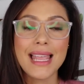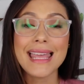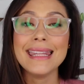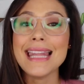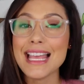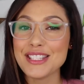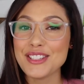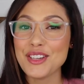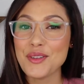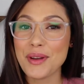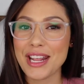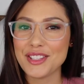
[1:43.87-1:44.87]
and last
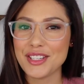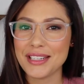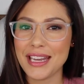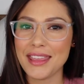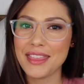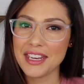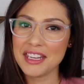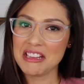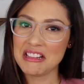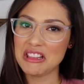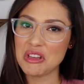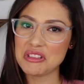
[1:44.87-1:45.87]
year when I took Nathan,
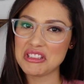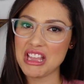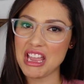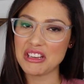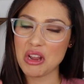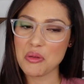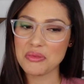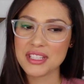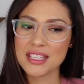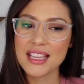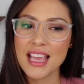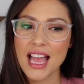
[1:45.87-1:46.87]
little side
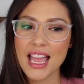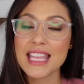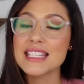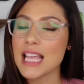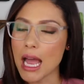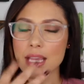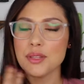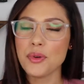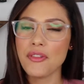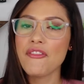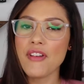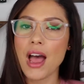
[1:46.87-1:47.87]
note, his eyes were
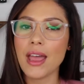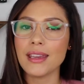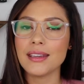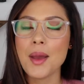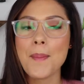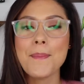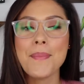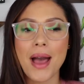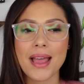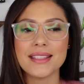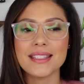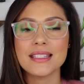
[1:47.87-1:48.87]
fine,
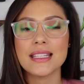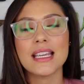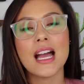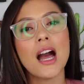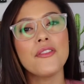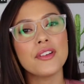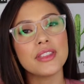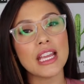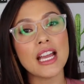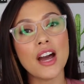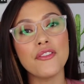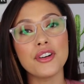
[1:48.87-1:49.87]
but since they, cover, they
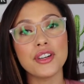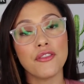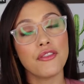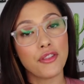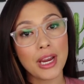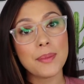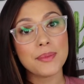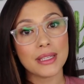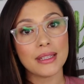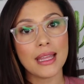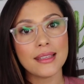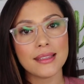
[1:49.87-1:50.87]
covered frames
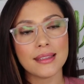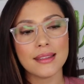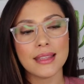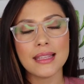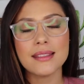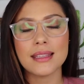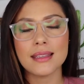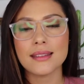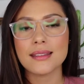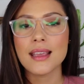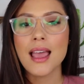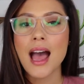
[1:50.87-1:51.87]
and
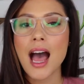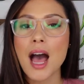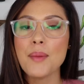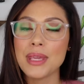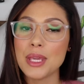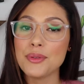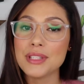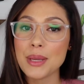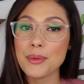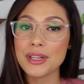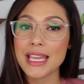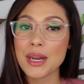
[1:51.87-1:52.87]
lenses, um, he was
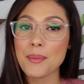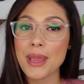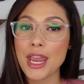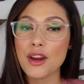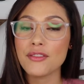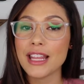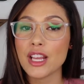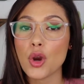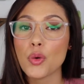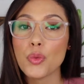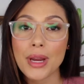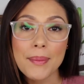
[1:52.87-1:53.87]
able to get a pair of like
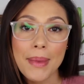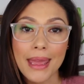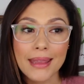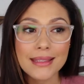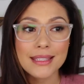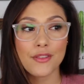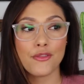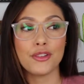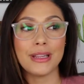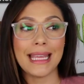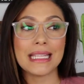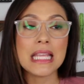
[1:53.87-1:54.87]
Ray-Bans for
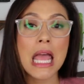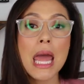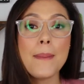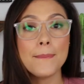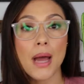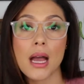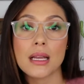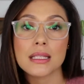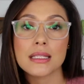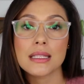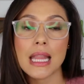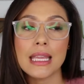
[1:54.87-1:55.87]
like ten
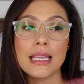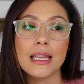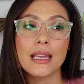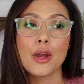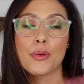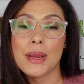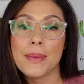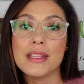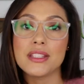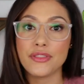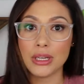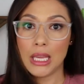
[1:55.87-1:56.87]
bucks. Like
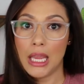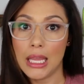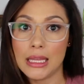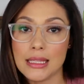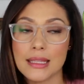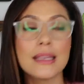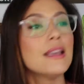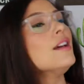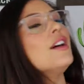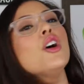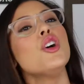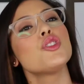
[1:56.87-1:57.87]
Ray-Bans for kids.
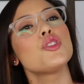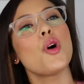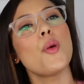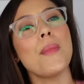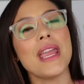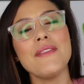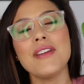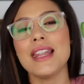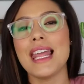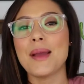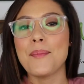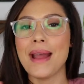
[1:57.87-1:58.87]
So even
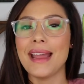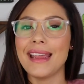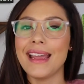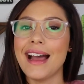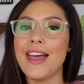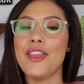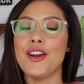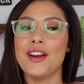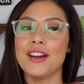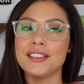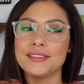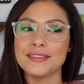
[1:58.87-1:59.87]
like my
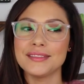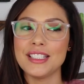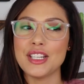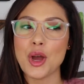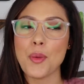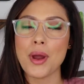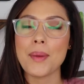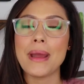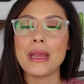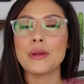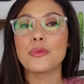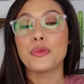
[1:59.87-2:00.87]
other, you know, one of
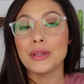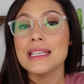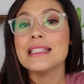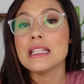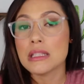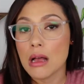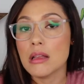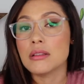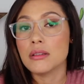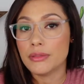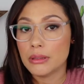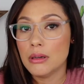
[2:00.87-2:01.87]
my reasons
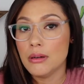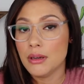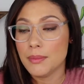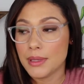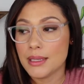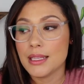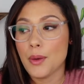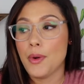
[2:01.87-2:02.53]
also for going, because I